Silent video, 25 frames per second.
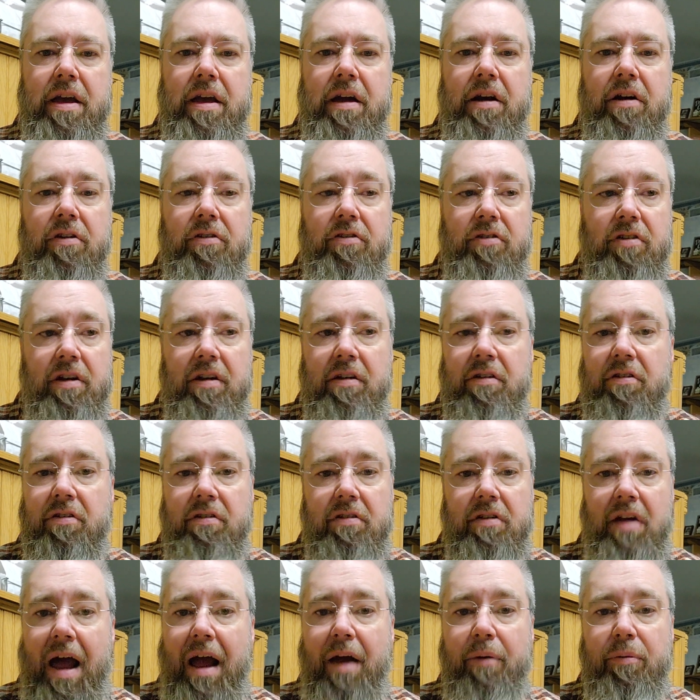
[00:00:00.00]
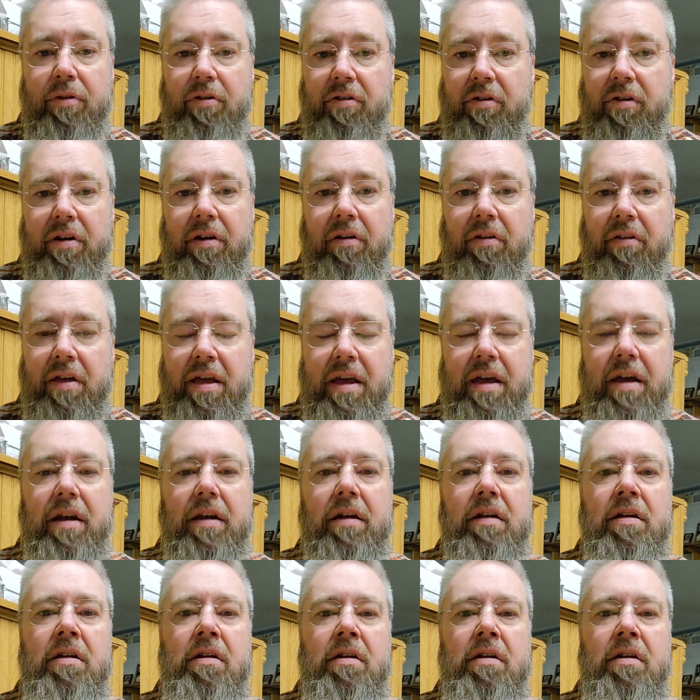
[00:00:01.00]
here since I was a little kid,